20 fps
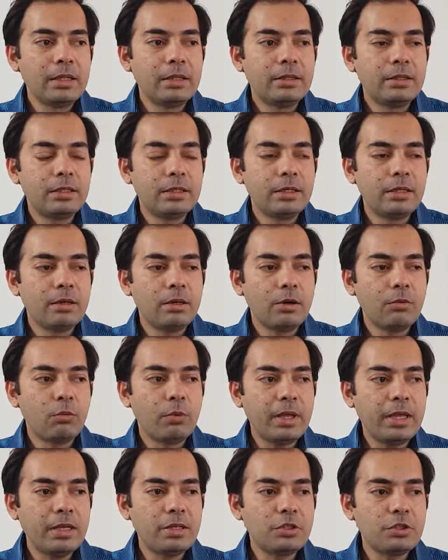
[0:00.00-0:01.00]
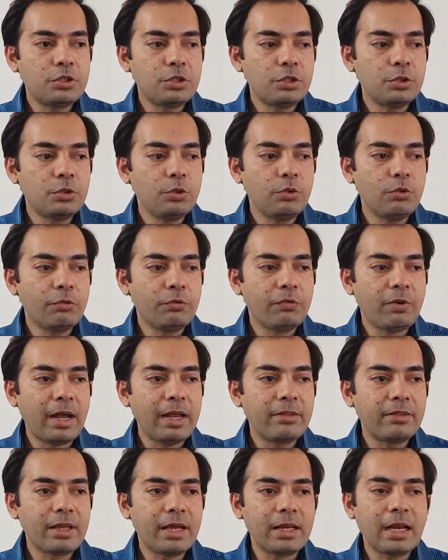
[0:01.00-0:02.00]
the way to
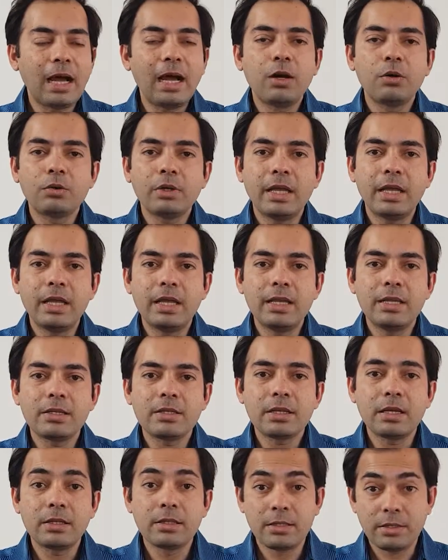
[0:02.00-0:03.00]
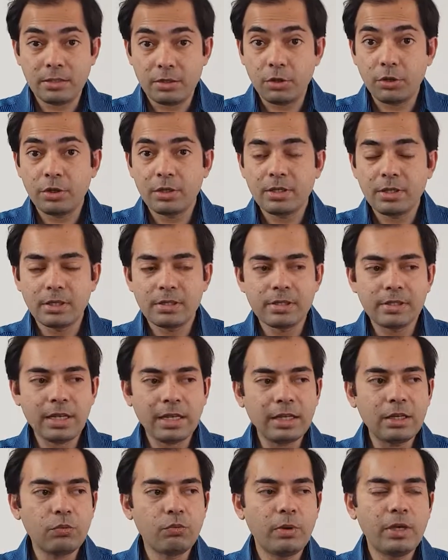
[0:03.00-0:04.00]
find that out is the
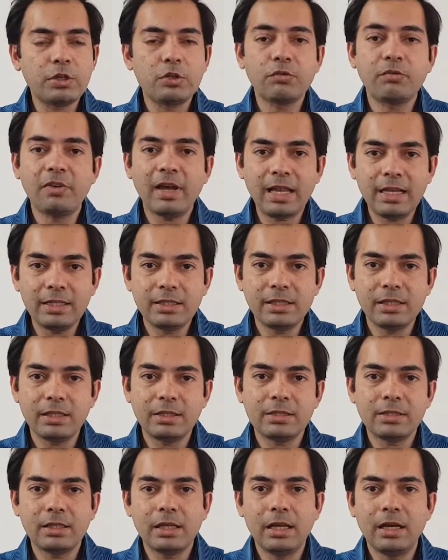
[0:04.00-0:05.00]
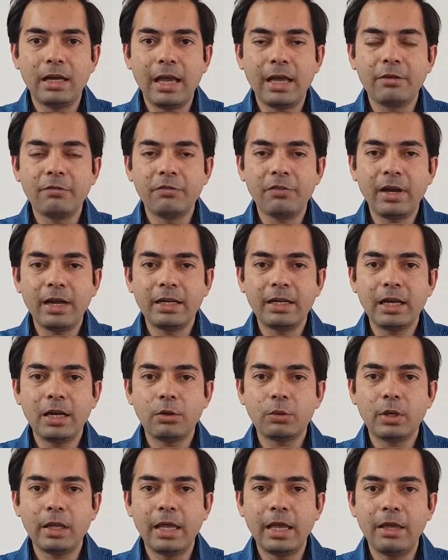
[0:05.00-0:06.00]
second way to validate and find
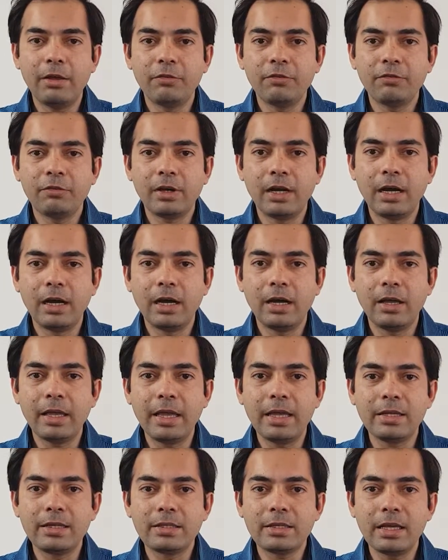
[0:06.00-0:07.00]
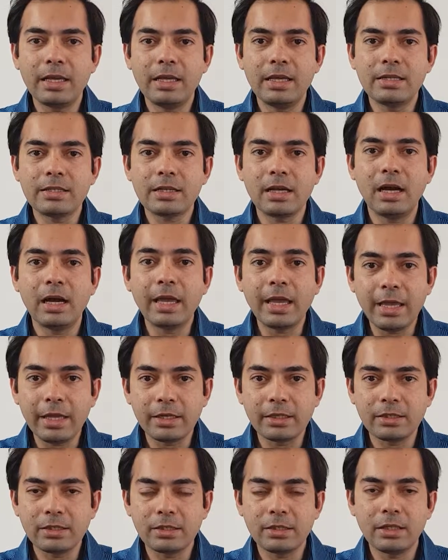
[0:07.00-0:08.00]
out if it is a
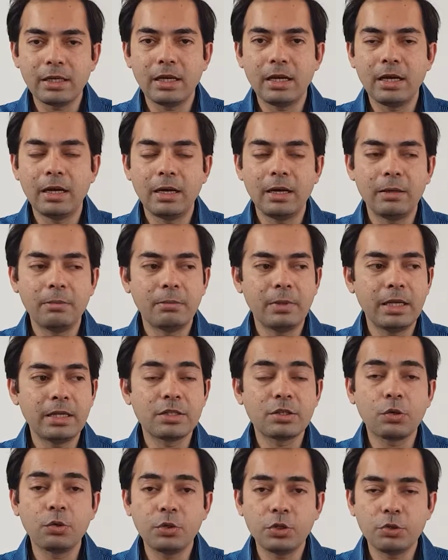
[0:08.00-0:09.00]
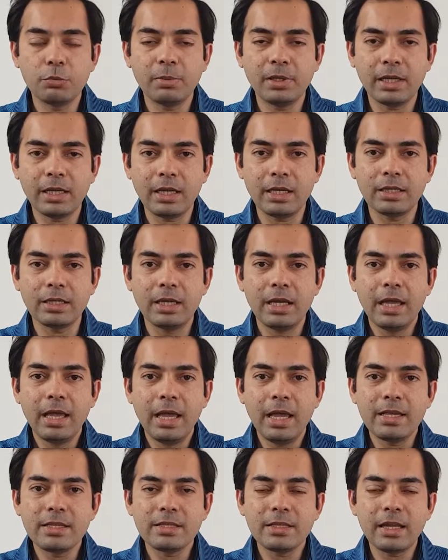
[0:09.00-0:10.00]
hit, is going to be a hit,
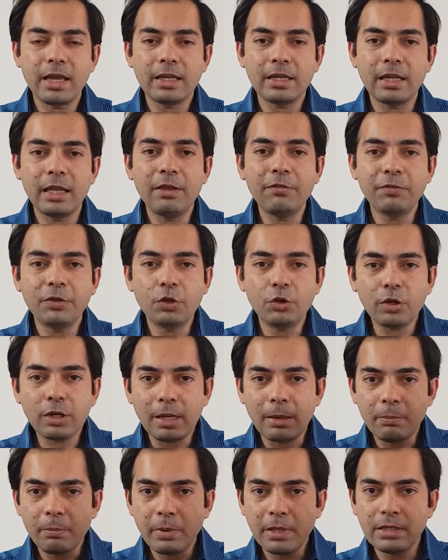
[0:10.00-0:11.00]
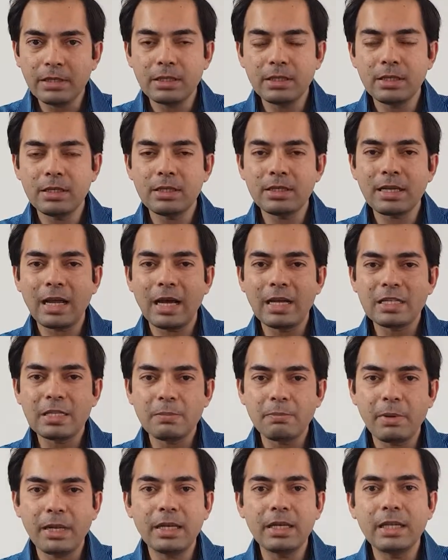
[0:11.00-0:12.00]
is that if your competitors are
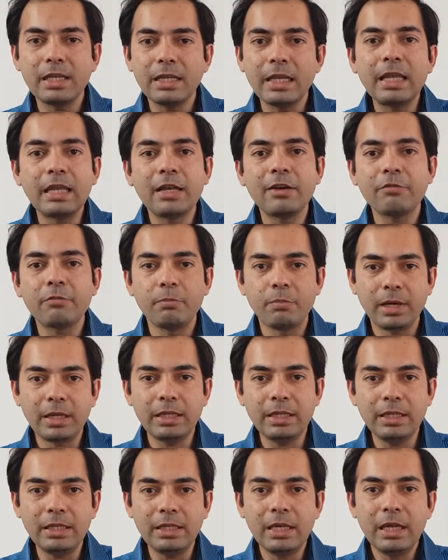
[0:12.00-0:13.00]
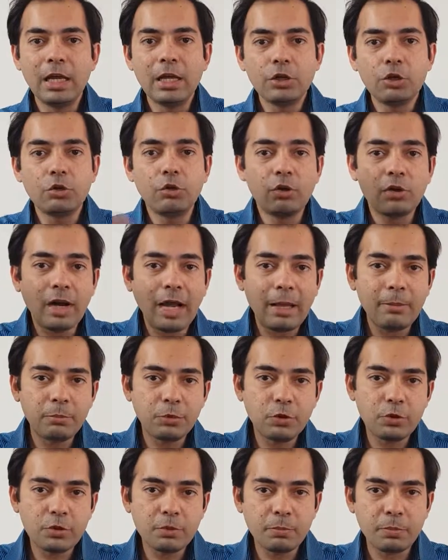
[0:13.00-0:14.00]
spending enough money to grab
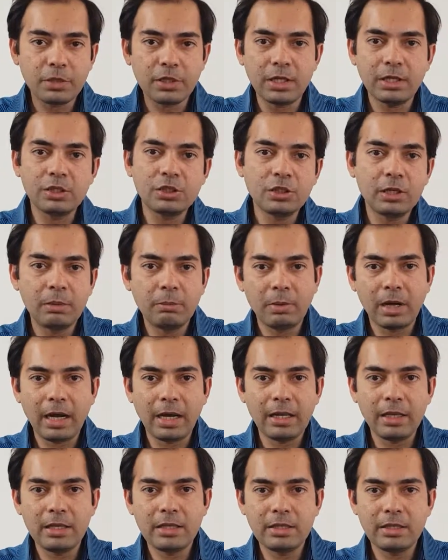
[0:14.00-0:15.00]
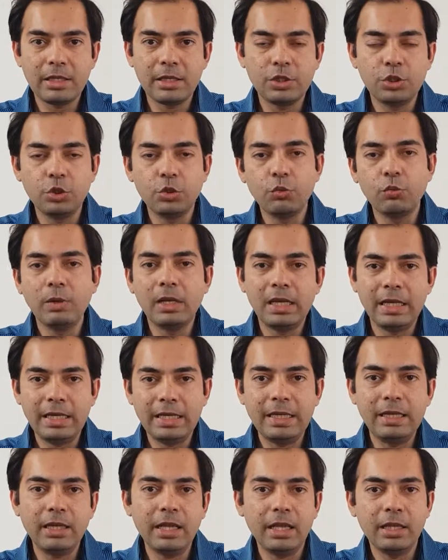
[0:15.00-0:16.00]
those potential buyers that you will
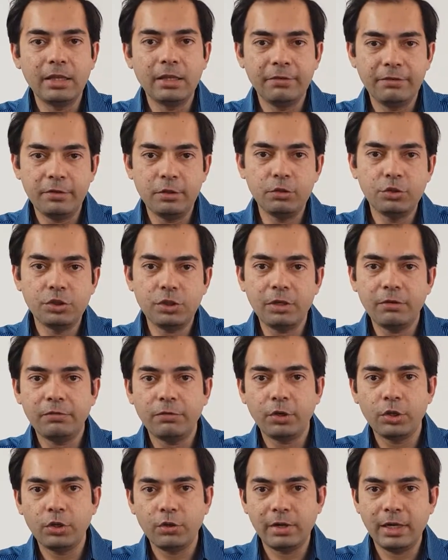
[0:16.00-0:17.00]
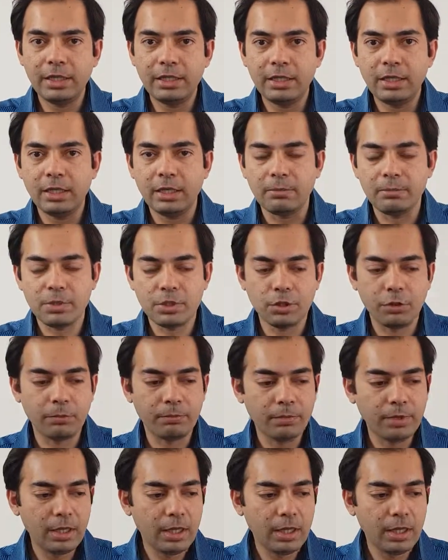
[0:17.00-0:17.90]
need in the future for your idea. So